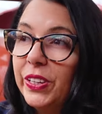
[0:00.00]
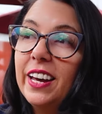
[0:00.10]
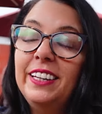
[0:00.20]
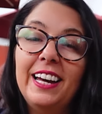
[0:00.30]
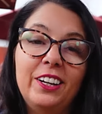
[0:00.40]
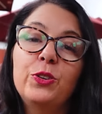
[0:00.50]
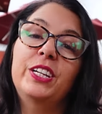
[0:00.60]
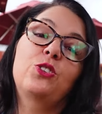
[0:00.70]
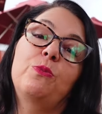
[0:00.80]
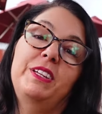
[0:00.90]
The ajiaco, they
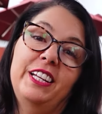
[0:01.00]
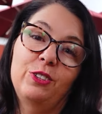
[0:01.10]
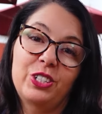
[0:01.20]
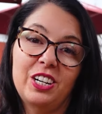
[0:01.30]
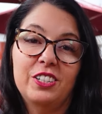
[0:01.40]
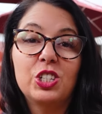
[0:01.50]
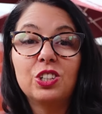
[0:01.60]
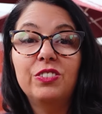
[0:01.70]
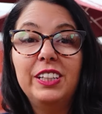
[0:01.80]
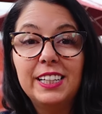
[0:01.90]
told me they don't start
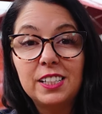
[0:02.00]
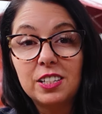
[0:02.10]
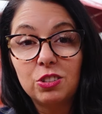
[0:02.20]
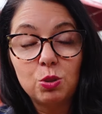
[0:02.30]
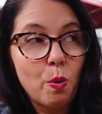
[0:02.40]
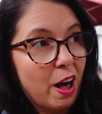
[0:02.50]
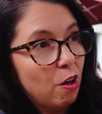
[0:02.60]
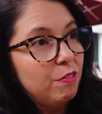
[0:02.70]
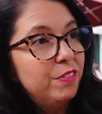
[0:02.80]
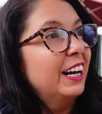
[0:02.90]
serving until
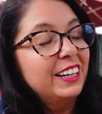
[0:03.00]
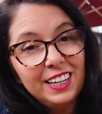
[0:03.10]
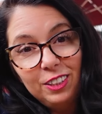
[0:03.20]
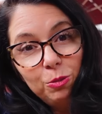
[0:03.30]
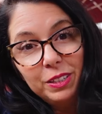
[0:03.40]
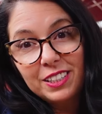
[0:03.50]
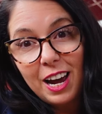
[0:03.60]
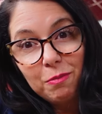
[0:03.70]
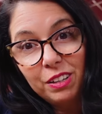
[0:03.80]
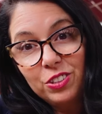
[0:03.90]
12, and I got a little bit of
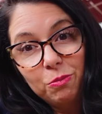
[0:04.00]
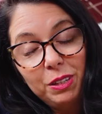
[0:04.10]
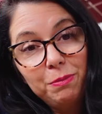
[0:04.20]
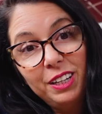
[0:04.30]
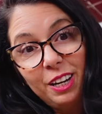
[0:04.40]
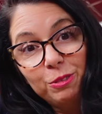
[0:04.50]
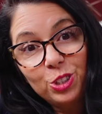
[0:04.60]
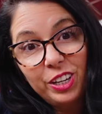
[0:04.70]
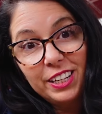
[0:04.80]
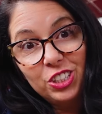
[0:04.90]
time left, so maybe I will
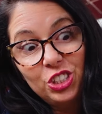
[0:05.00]
try that